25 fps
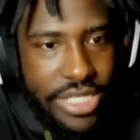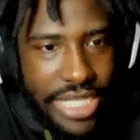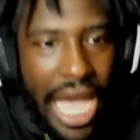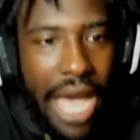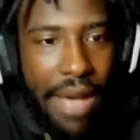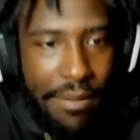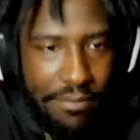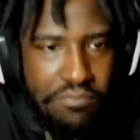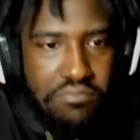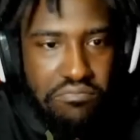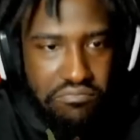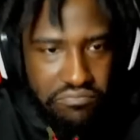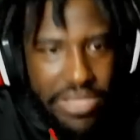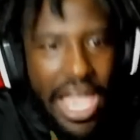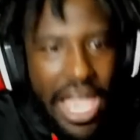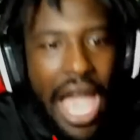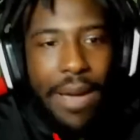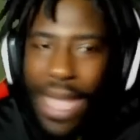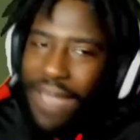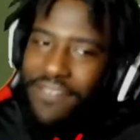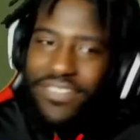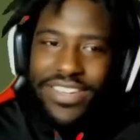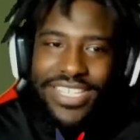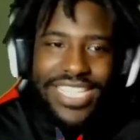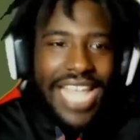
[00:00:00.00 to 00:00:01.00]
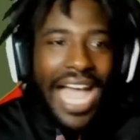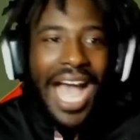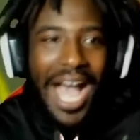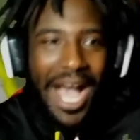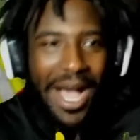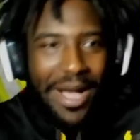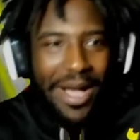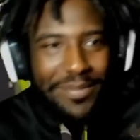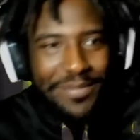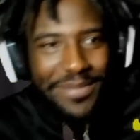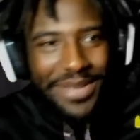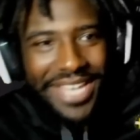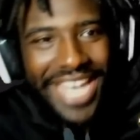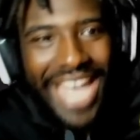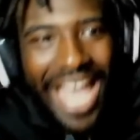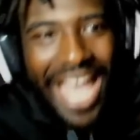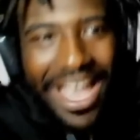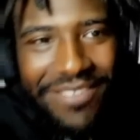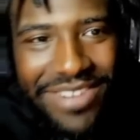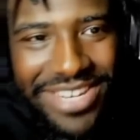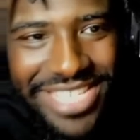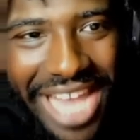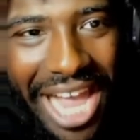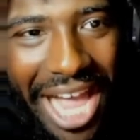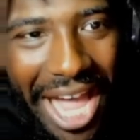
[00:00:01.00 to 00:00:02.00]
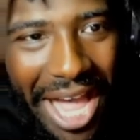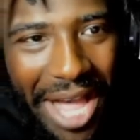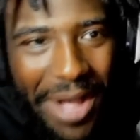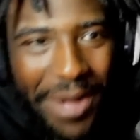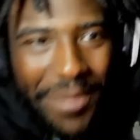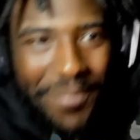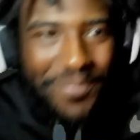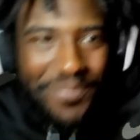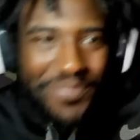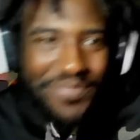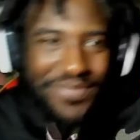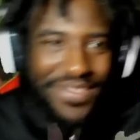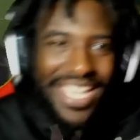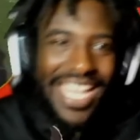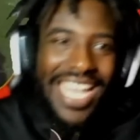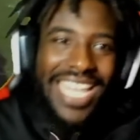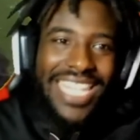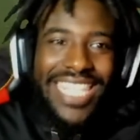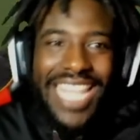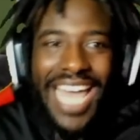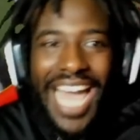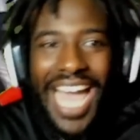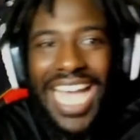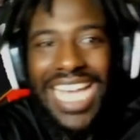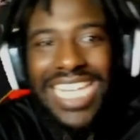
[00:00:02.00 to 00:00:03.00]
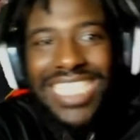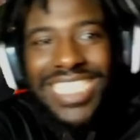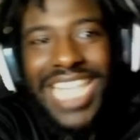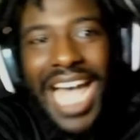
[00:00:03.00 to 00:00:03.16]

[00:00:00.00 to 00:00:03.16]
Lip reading: Yep. Every time. Last